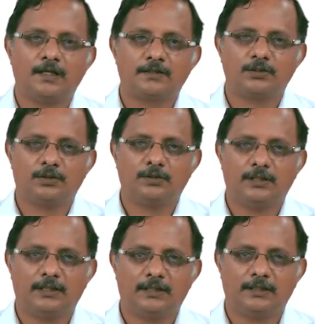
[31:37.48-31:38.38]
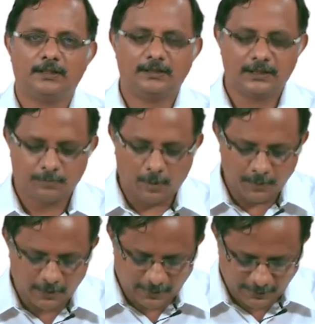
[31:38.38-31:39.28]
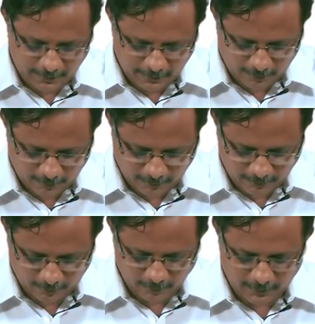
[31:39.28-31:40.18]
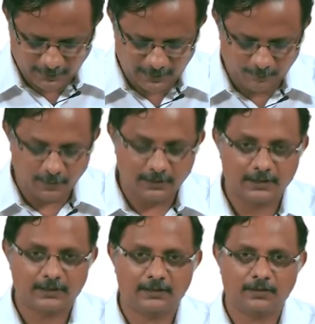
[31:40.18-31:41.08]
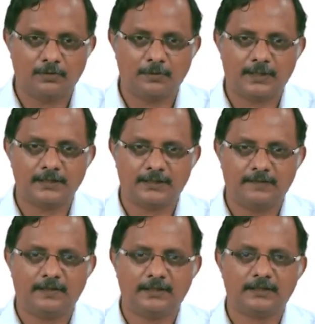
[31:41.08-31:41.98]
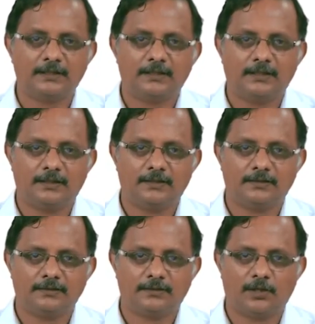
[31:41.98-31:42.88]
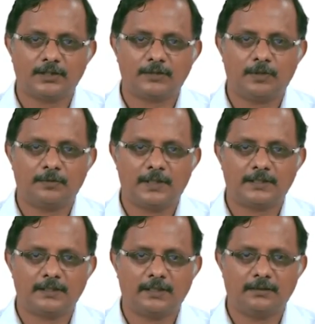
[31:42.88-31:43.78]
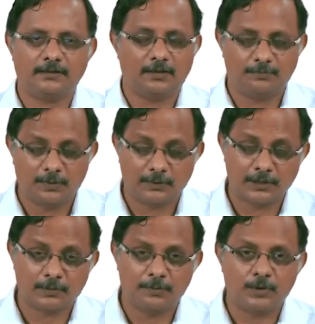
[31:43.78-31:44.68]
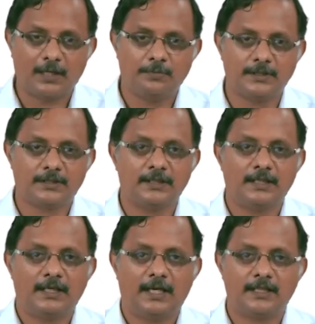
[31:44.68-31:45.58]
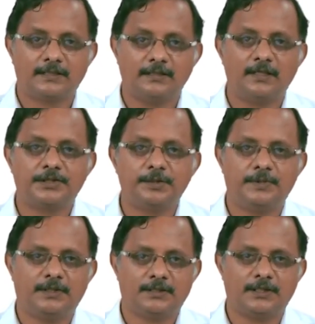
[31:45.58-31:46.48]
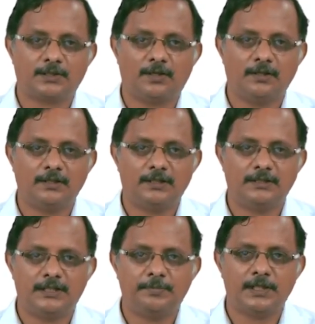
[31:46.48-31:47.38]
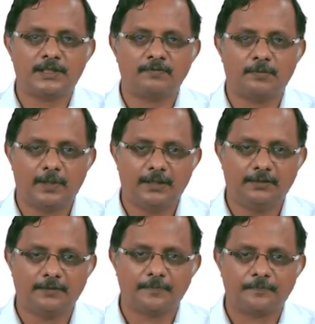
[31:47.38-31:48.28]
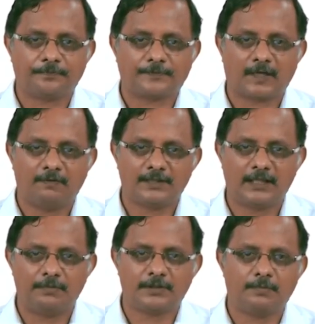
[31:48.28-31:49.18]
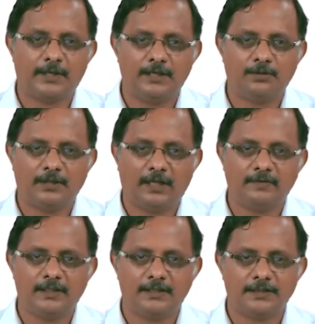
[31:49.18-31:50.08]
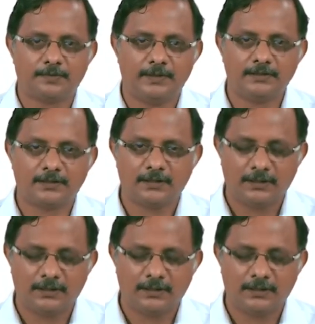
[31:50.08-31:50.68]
So, this popular article on that about that Nobel Prize event talks about hippocampus as an inner GPS. It is called the GPS of the brain, which helps the brain to navigate in space.